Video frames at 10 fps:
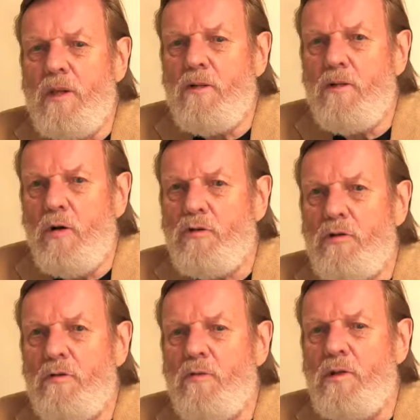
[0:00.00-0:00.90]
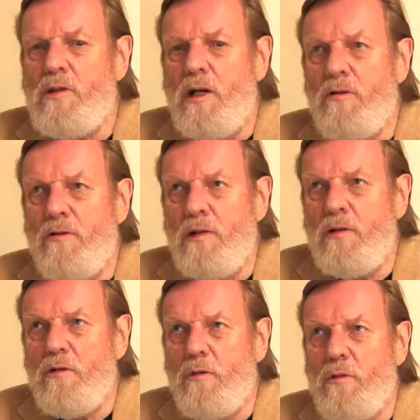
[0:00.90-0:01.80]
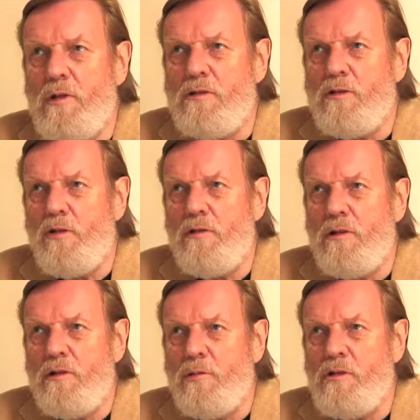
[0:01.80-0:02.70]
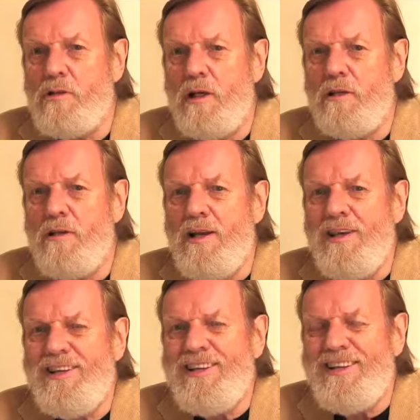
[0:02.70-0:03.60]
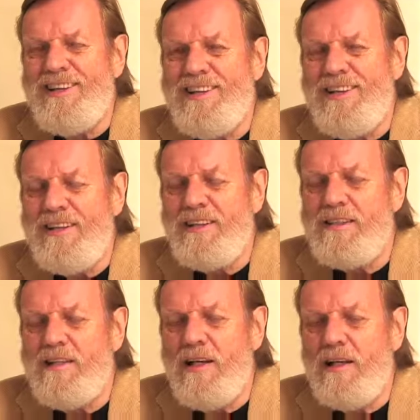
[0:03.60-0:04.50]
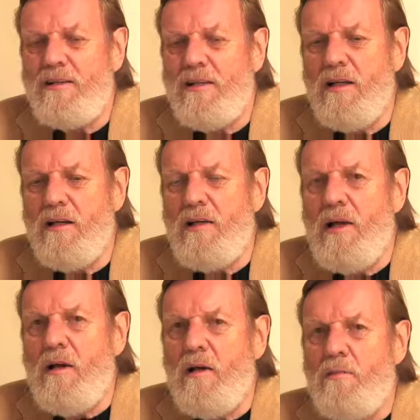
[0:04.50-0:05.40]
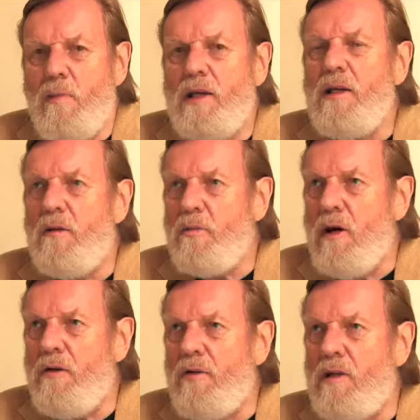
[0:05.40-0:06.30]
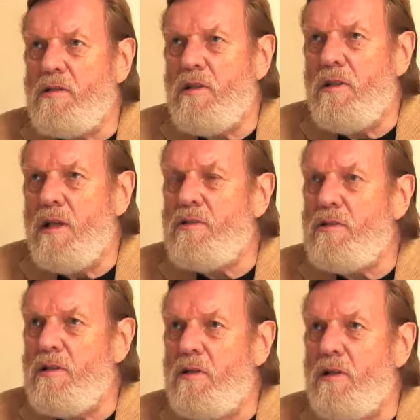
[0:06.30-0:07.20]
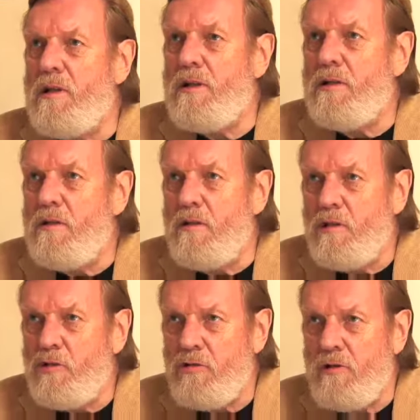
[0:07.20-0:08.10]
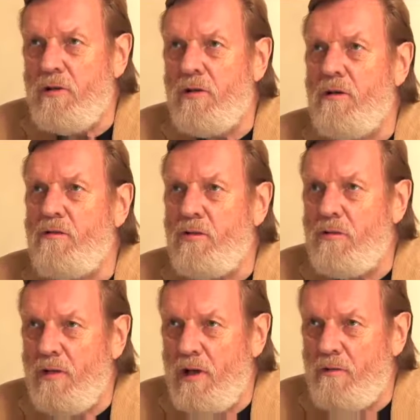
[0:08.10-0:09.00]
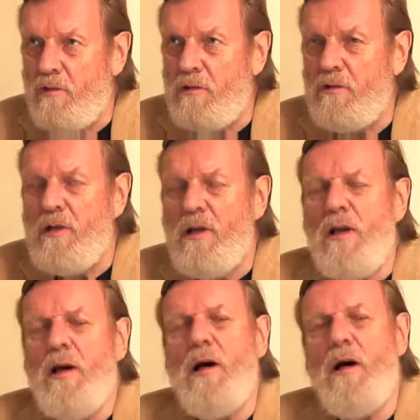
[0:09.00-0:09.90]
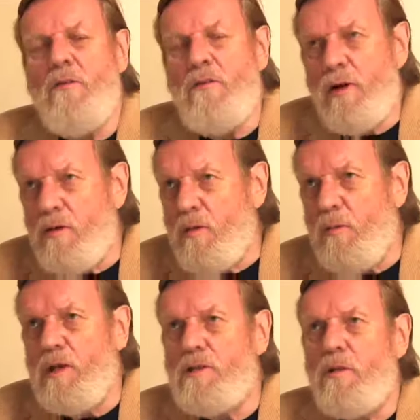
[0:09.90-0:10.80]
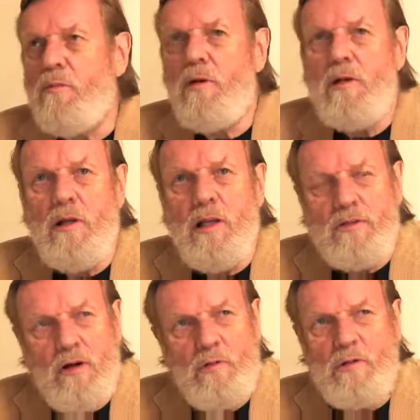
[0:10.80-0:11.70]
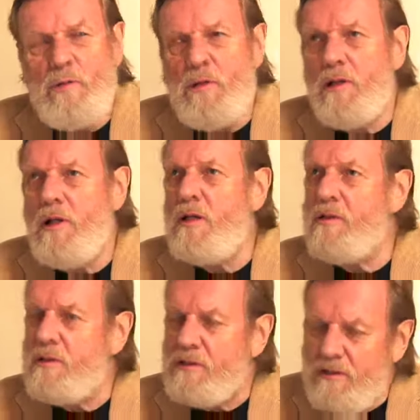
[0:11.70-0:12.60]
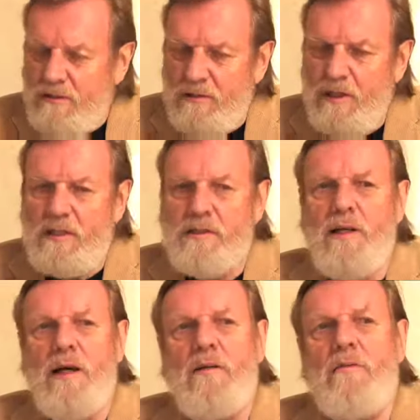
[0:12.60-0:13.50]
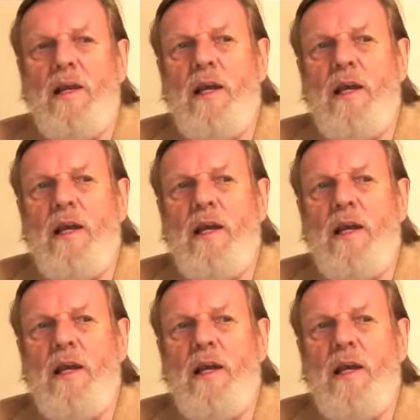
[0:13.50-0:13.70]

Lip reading: notion, which I don't think Europeans totally appreciate, is that making a profit is a necessary condition of survival, a very basic point, and that's always been the case, it's still the case now.